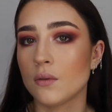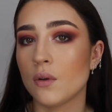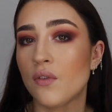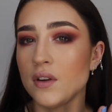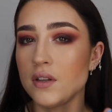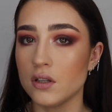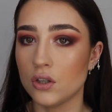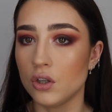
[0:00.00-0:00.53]
so if
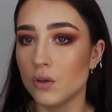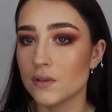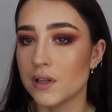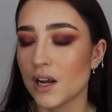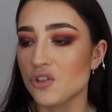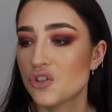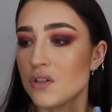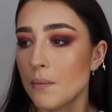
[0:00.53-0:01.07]
I didn't use
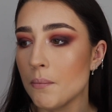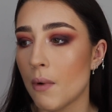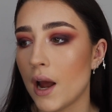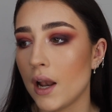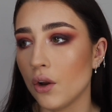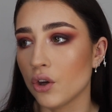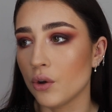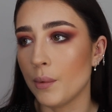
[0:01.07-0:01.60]
lashes it
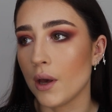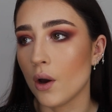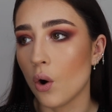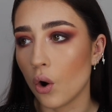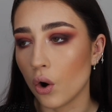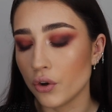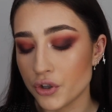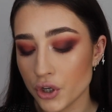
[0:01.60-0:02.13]
might look a bit
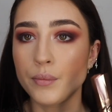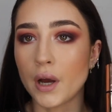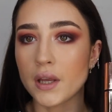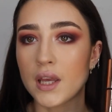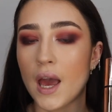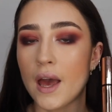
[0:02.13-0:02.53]
odd. But